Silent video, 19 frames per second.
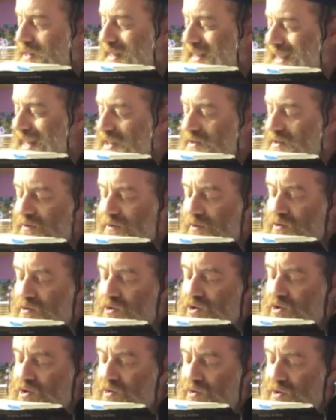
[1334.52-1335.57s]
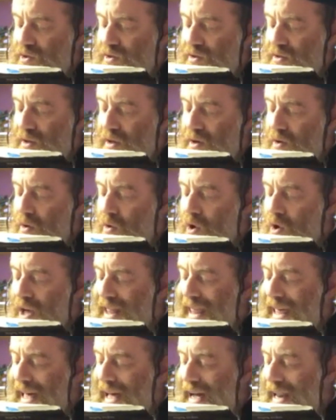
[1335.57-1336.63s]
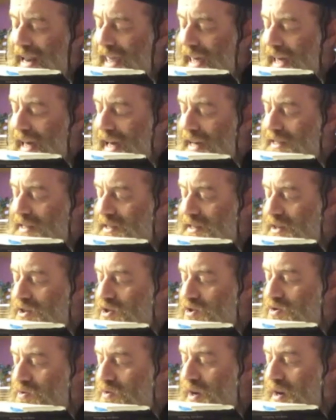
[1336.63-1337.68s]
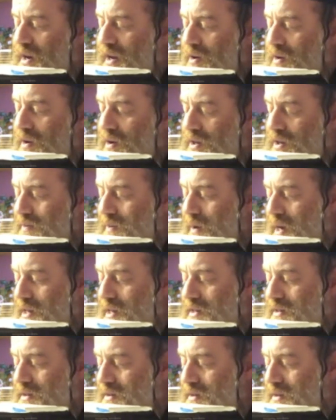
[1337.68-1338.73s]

with a lot of fruit juice, oil, honey, eggs, sugar, or spice.